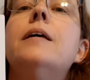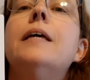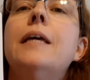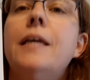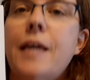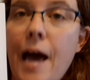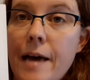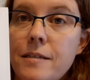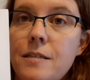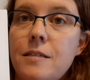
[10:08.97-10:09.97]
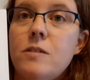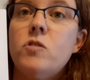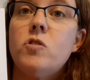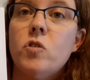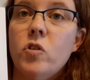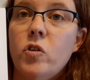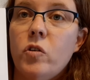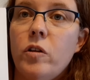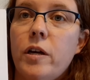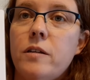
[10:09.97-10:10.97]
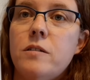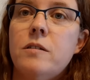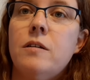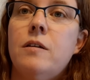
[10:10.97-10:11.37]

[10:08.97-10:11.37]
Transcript: Yes, circle it.